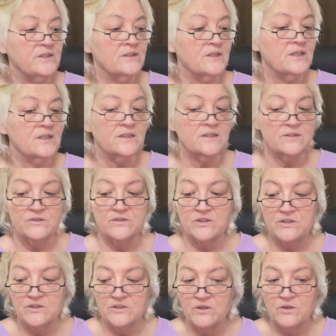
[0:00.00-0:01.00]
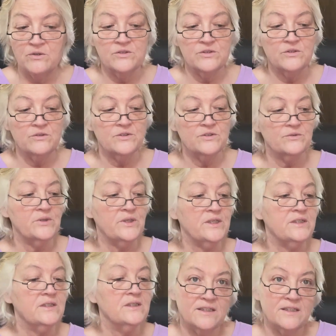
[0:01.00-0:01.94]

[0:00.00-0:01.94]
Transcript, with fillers: You guys are just so, so sweet.